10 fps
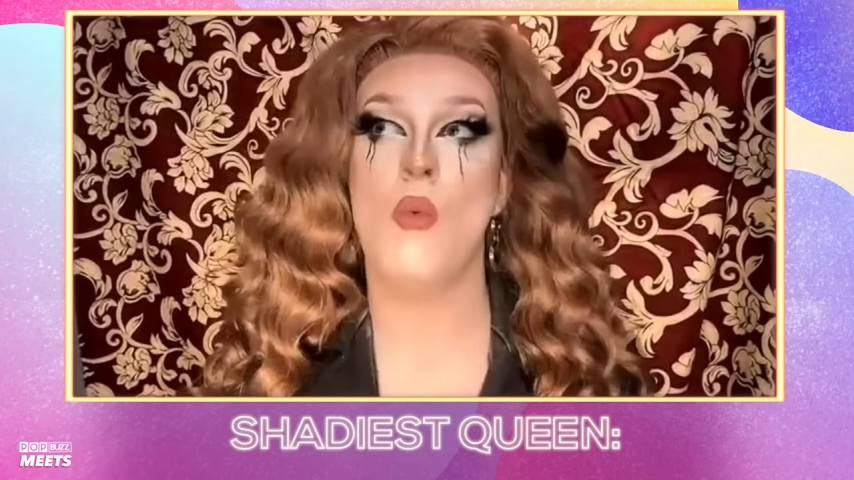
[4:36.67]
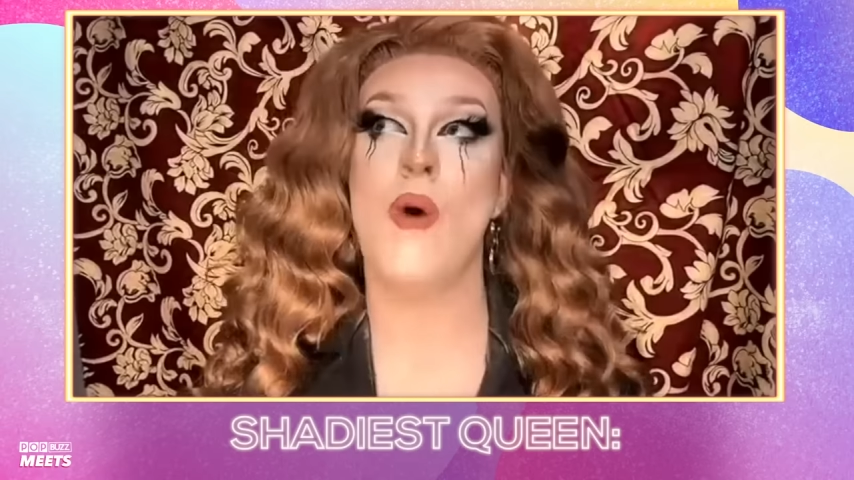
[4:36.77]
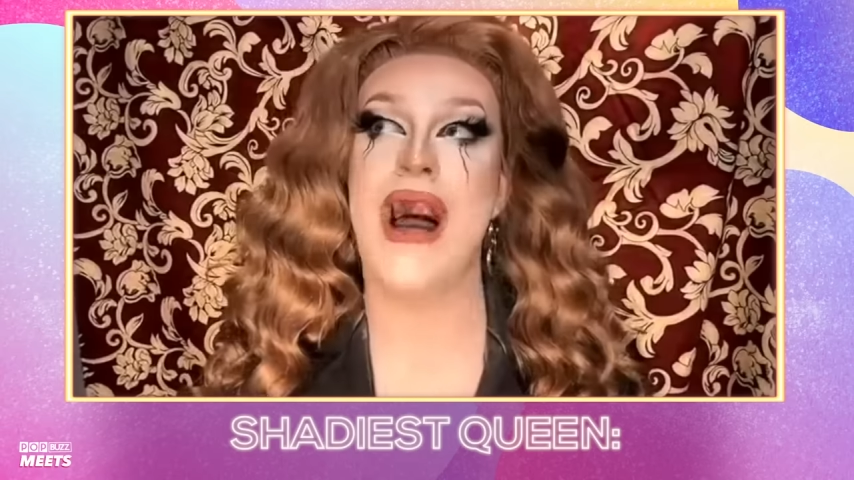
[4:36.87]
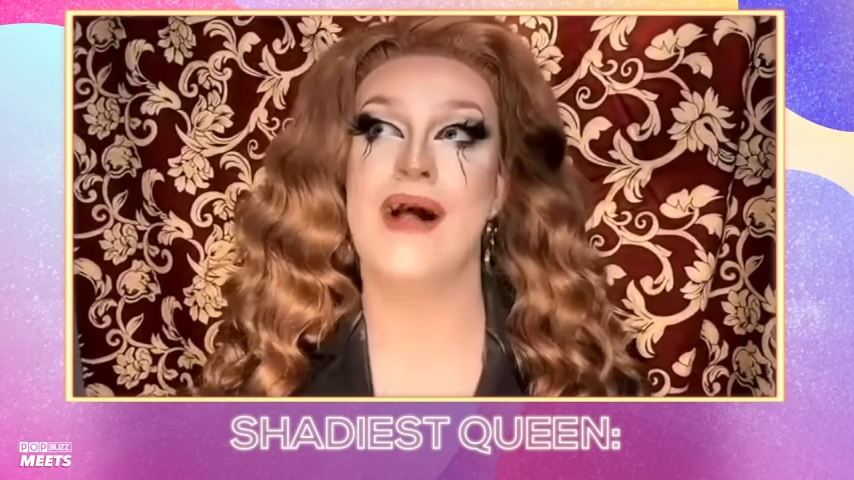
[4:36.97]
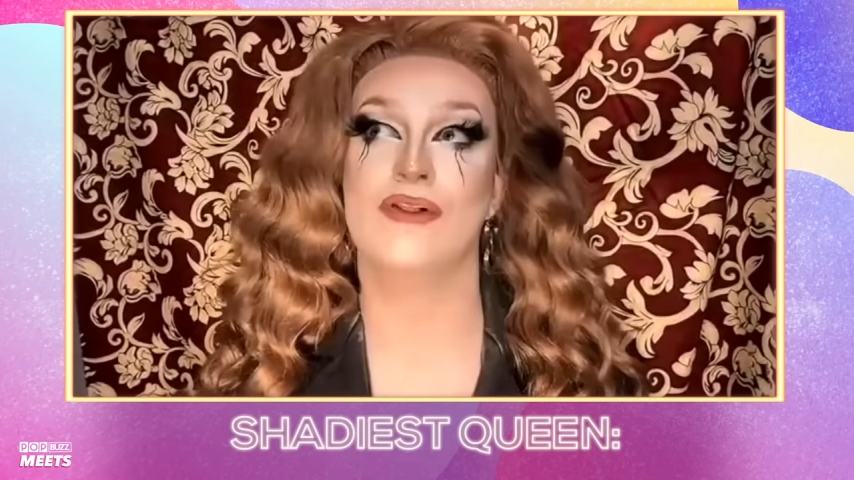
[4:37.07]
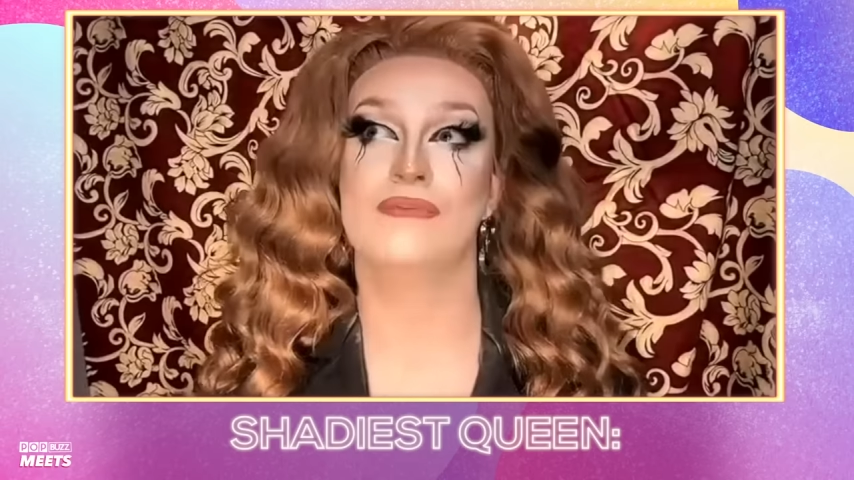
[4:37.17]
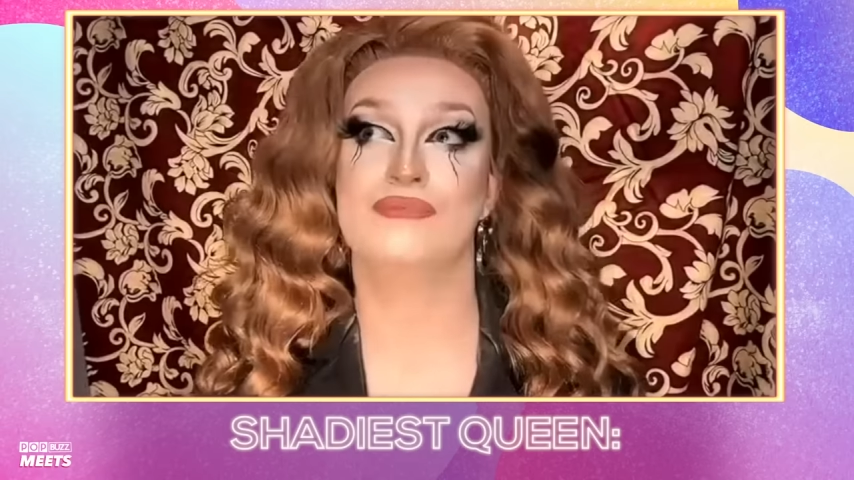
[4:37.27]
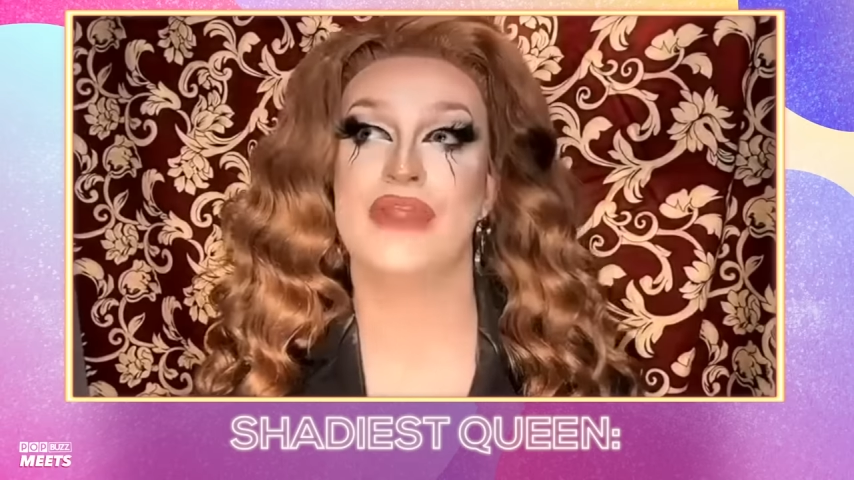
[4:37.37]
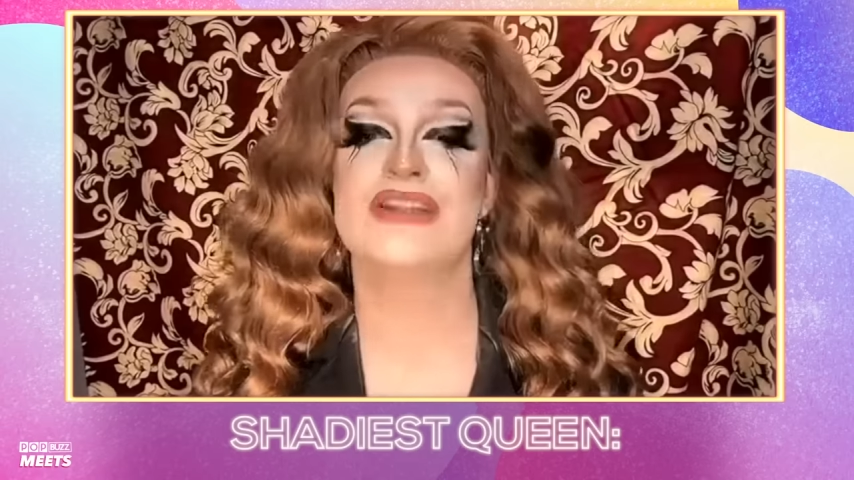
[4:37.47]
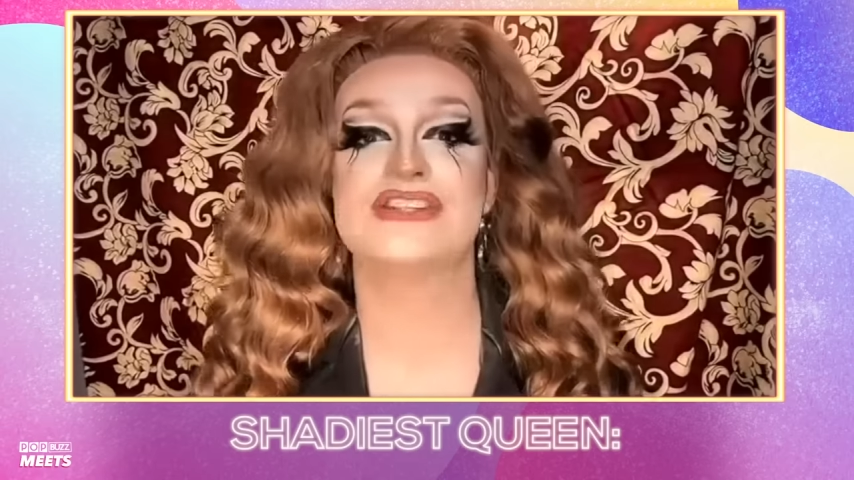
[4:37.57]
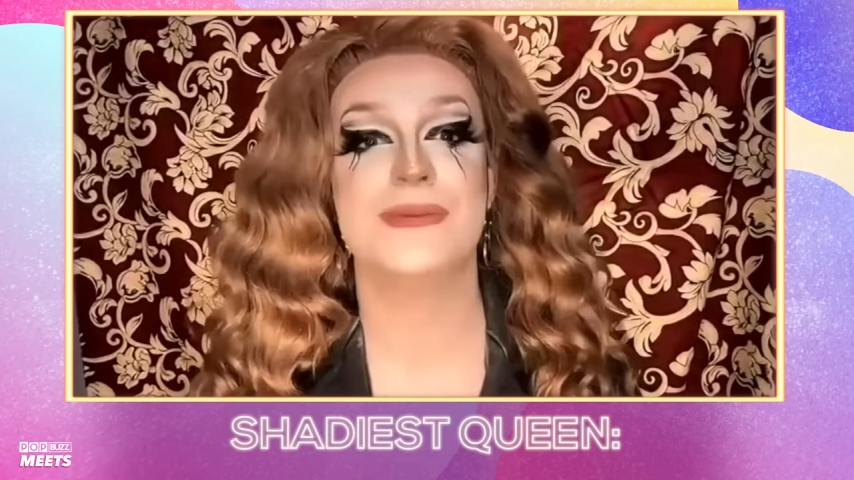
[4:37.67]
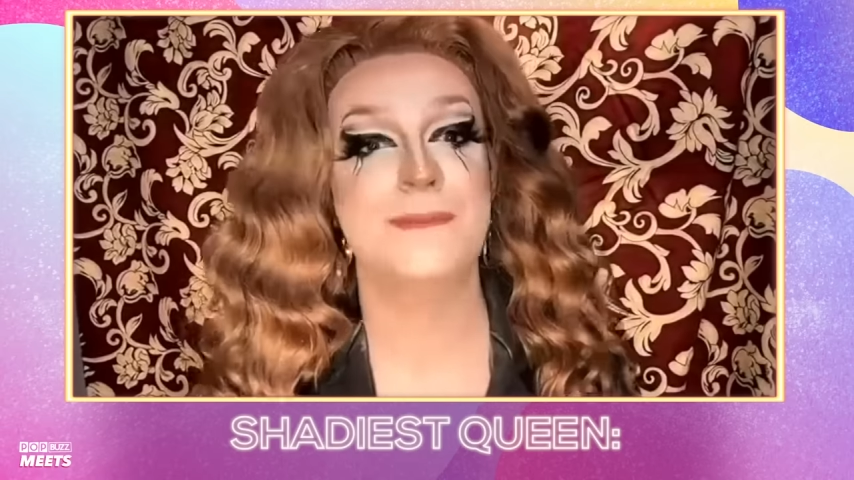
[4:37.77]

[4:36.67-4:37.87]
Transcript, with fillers: Well, to